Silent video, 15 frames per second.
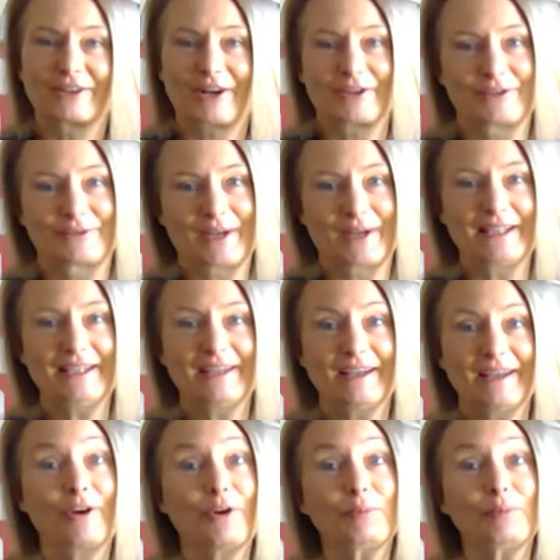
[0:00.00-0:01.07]
Are you ready?
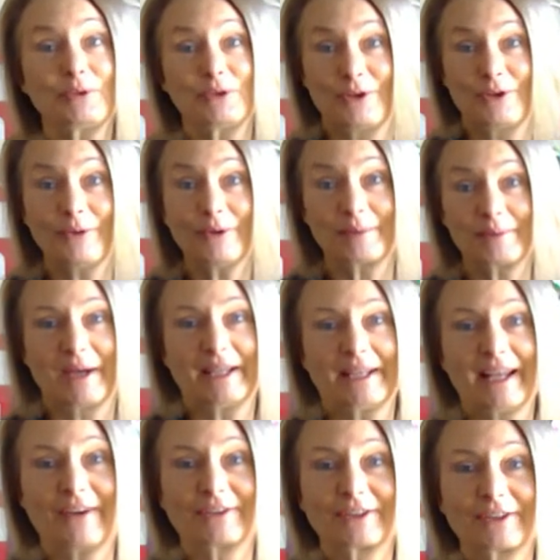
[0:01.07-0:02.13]
I hope you know it by
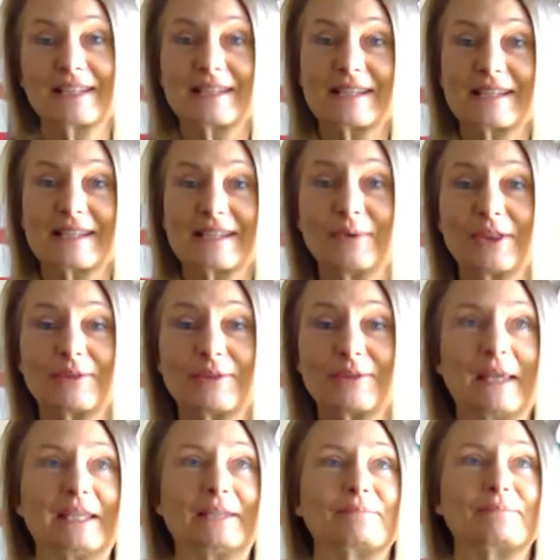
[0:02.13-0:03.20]
now and can sing with
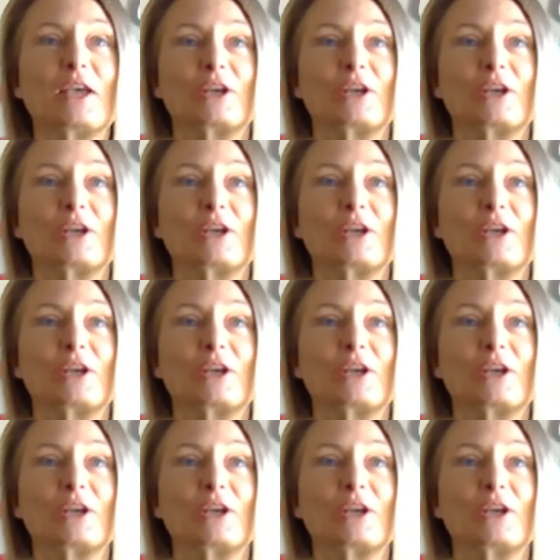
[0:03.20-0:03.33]
me.